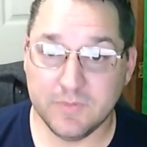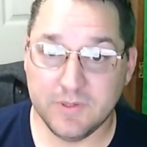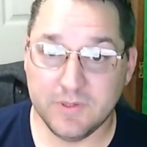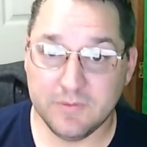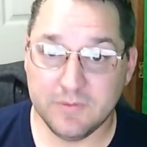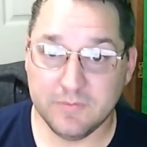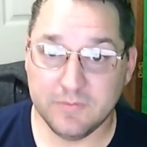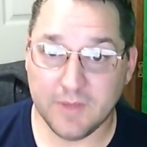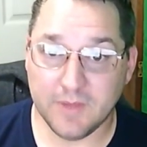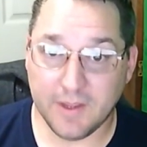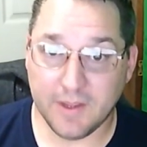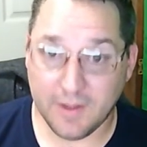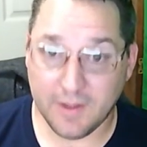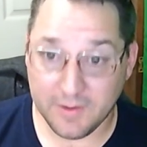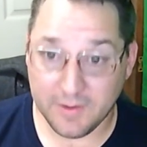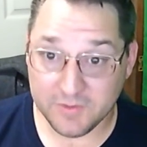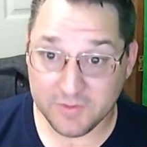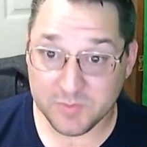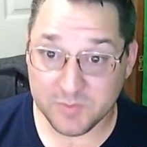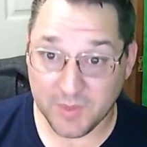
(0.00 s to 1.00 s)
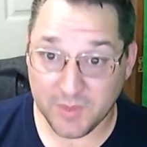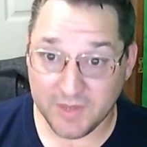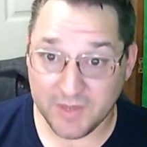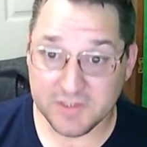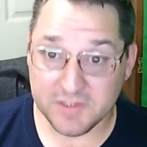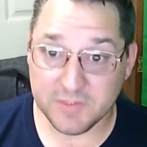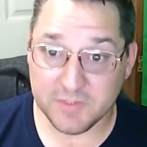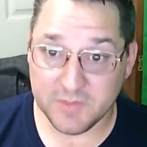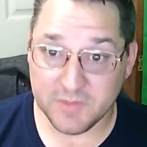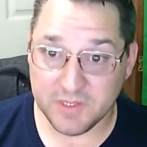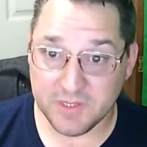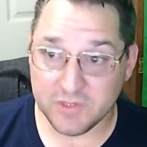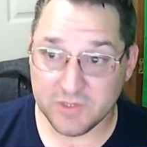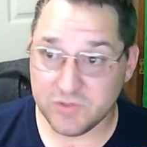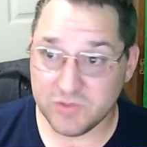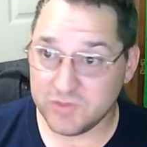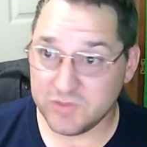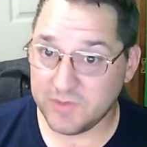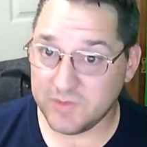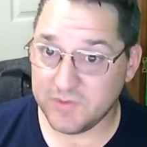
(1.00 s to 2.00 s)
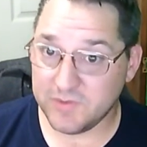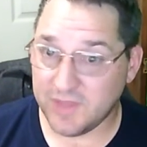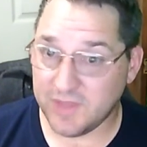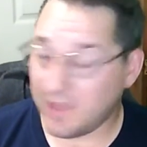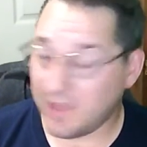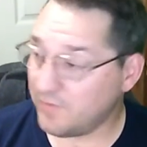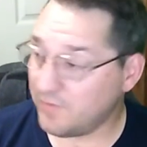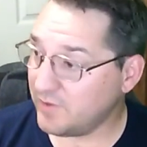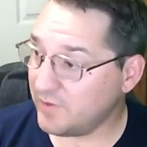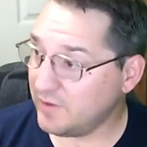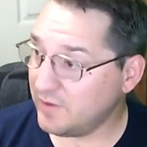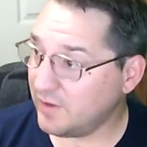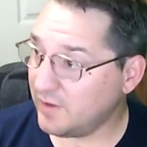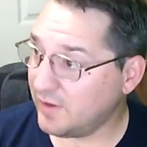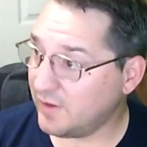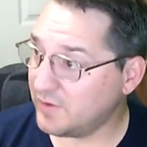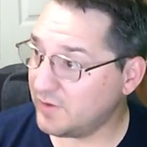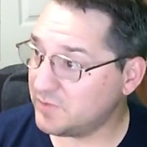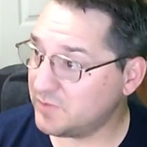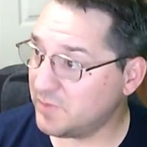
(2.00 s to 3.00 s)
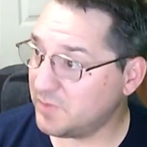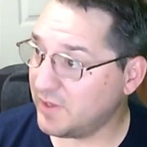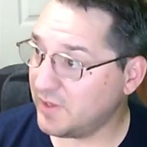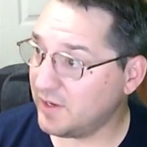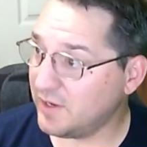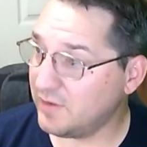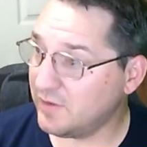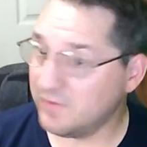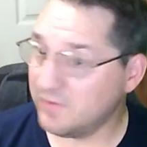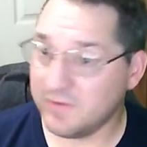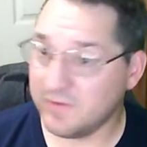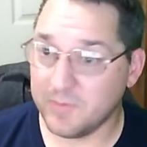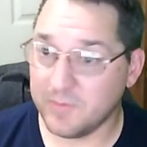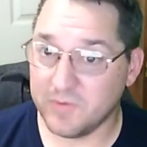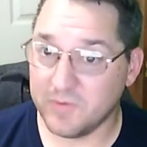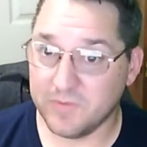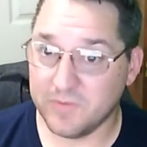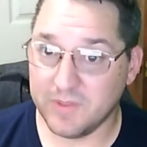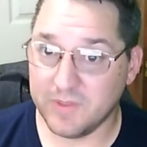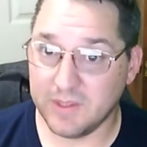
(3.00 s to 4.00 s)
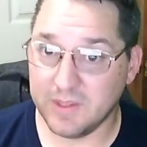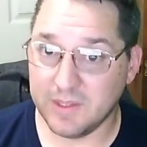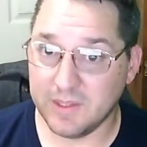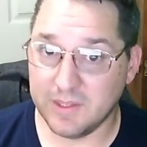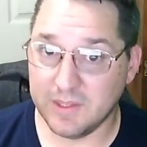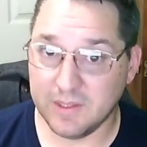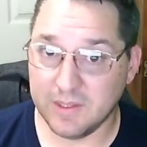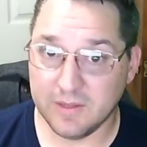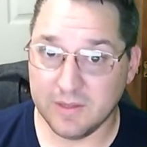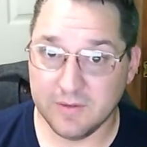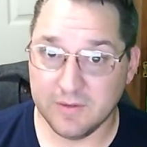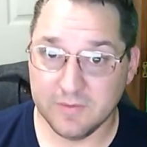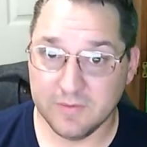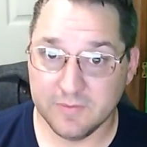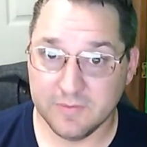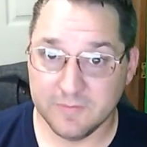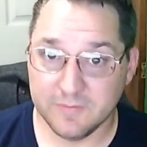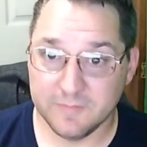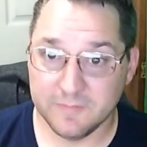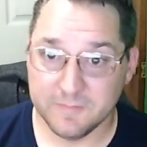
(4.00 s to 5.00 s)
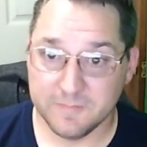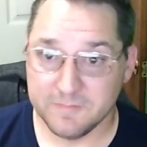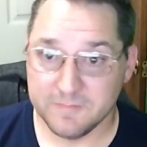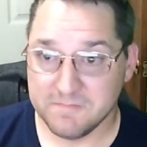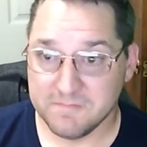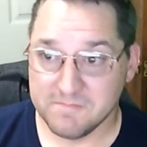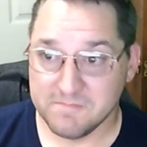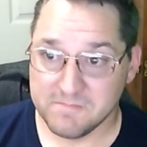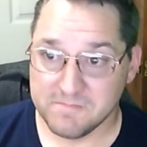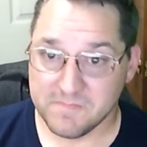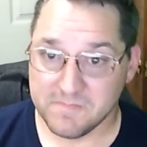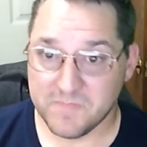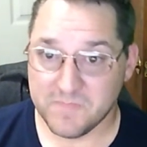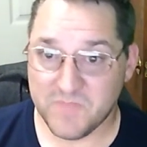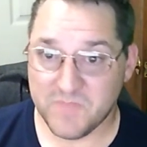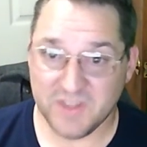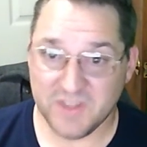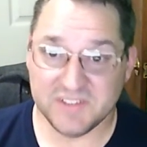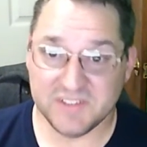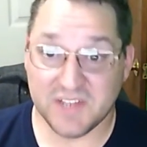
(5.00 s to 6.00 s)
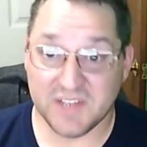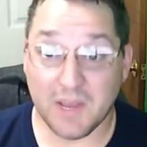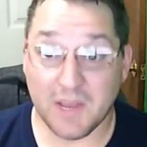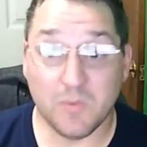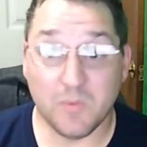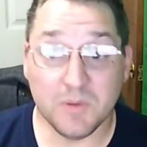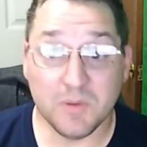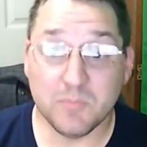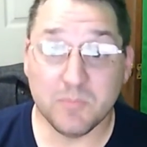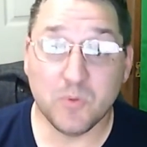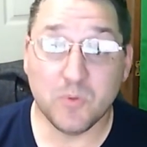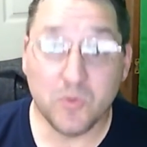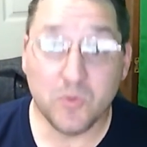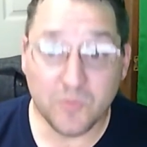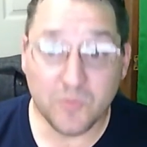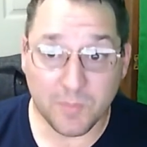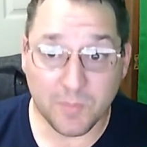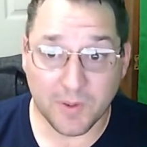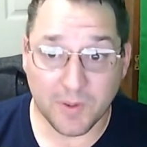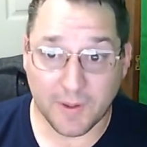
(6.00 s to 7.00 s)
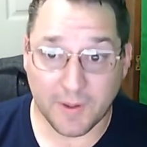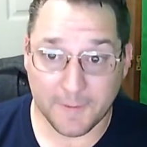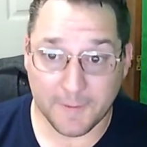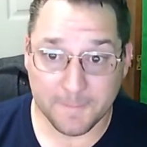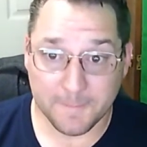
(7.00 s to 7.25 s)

I explained some of the issues I was having. I explained some of the things that I would improve upon.